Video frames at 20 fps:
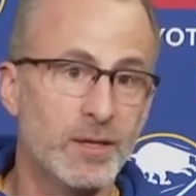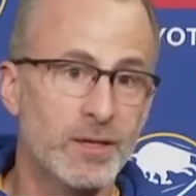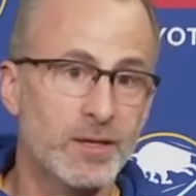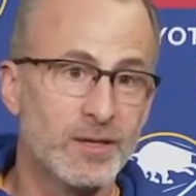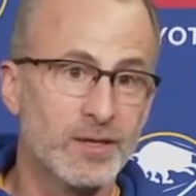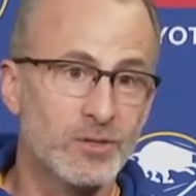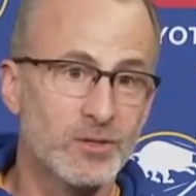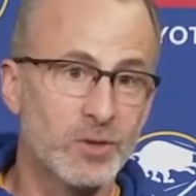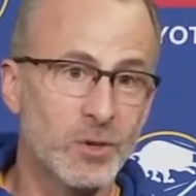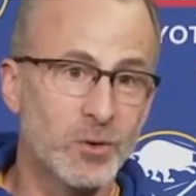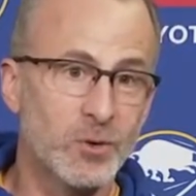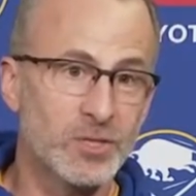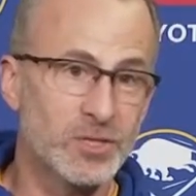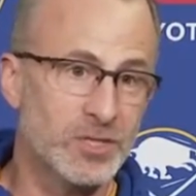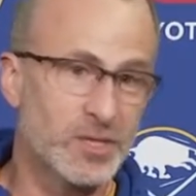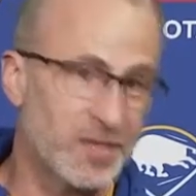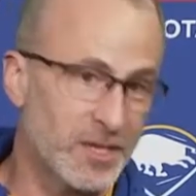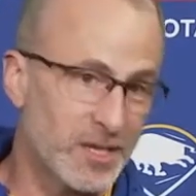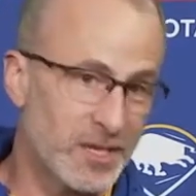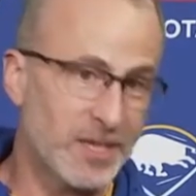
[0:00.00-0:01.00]
So I
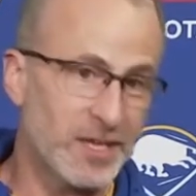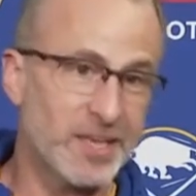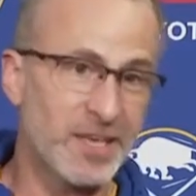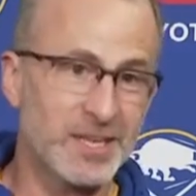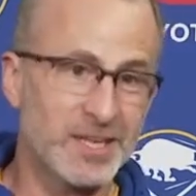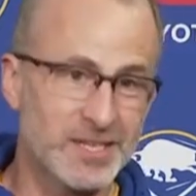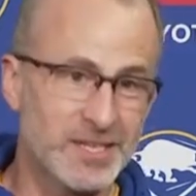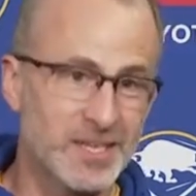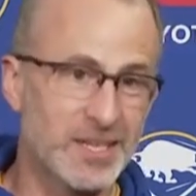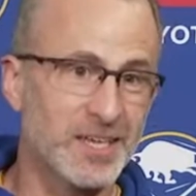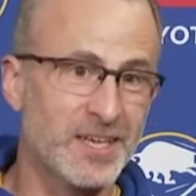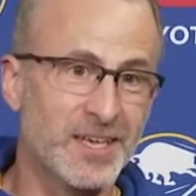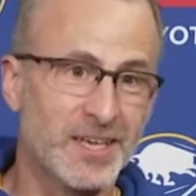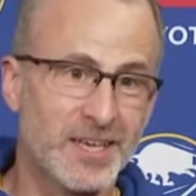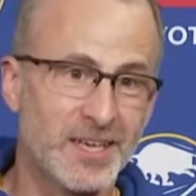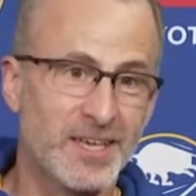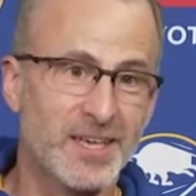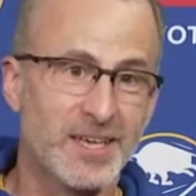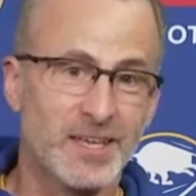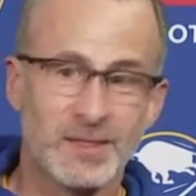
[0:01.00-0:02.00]
see
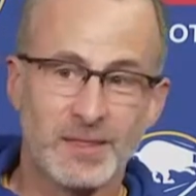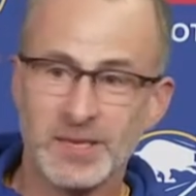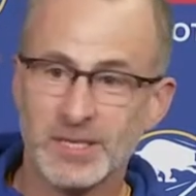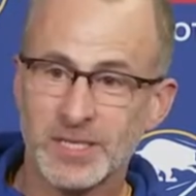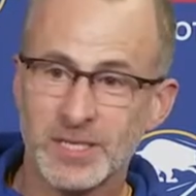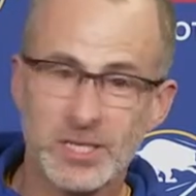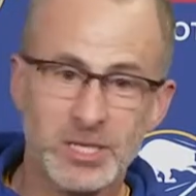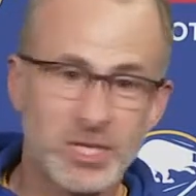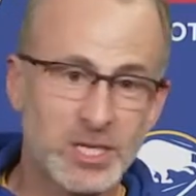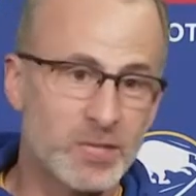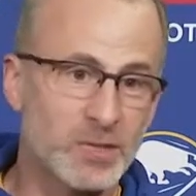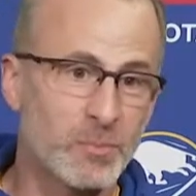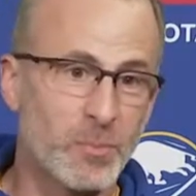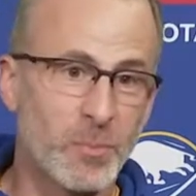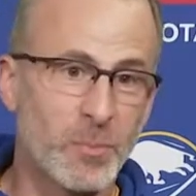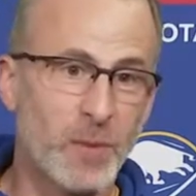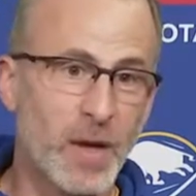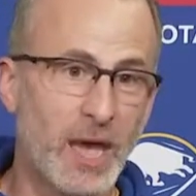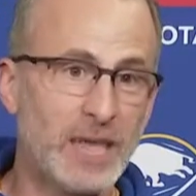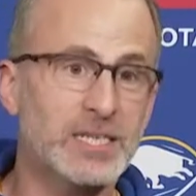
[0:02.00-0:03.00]
this
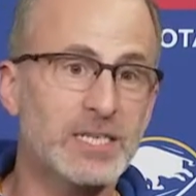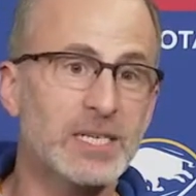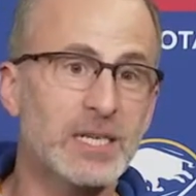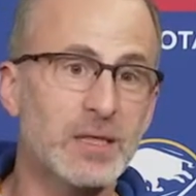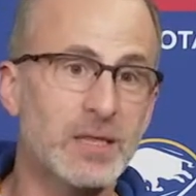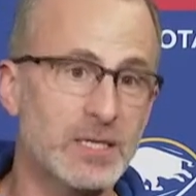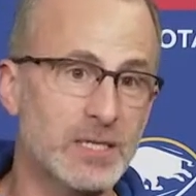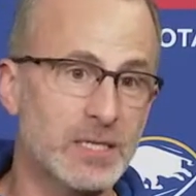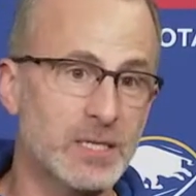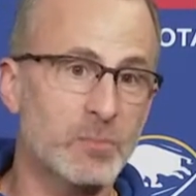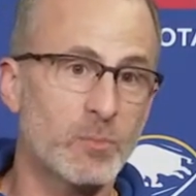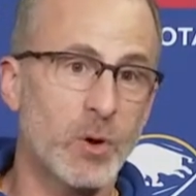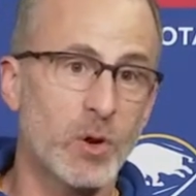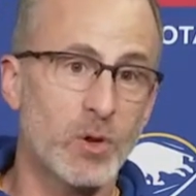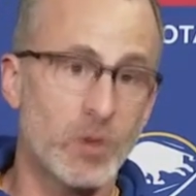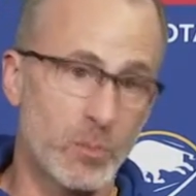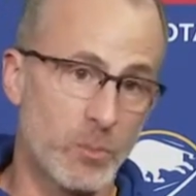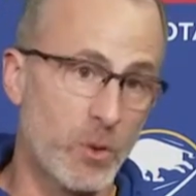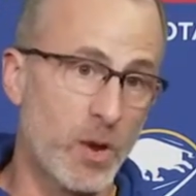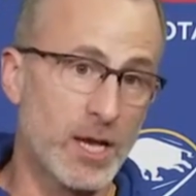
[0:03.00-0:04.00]
as part
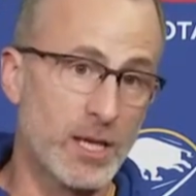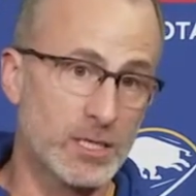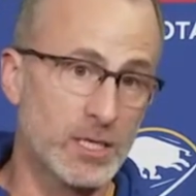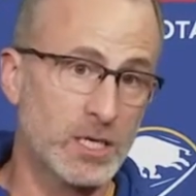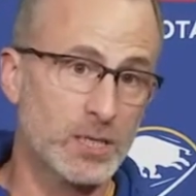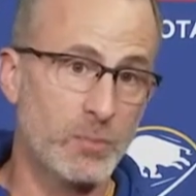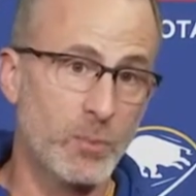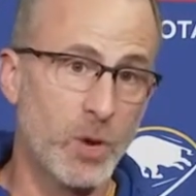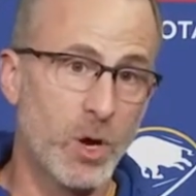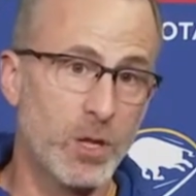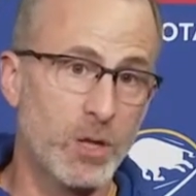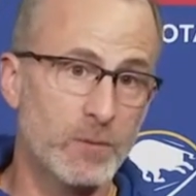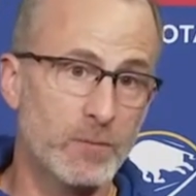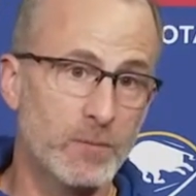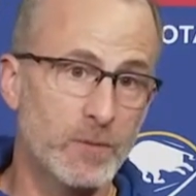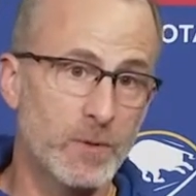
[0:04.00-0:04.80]
of the process, Paul.